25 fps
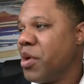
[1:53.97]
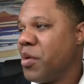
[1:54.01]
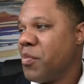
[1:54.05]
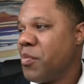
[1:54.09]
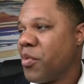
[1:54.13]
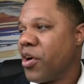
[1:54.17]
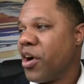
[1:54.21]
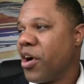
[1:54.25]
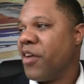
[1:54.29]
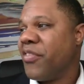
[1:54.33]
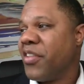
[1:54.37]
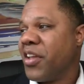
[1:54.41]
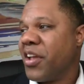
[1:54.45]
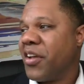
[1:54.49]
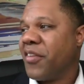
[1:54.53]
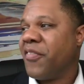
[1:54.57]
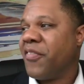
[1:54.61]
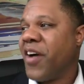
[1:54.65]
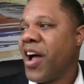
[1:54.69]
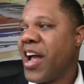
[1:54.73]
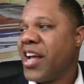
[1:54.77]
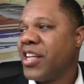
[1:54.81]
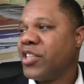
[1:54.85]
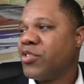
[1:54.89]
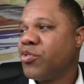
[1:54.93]
member of the
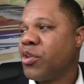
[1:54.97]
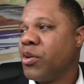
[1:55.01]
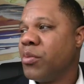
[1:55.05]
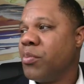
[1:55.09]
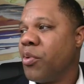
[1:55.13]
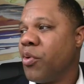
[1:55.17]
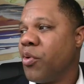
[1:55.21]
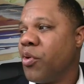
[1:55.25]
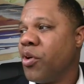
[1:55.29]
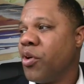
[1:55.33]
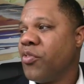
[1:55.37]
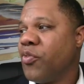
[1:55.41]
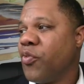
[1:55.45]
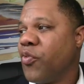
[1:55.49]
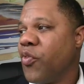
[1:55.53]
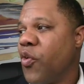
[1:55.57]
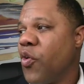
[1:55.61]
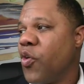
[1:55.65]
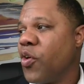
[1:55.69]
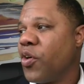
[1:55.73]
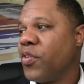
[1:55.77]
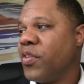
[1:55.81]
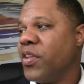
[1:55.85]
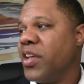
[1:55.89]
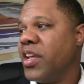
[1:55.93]
advisory board
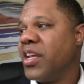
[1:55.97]
for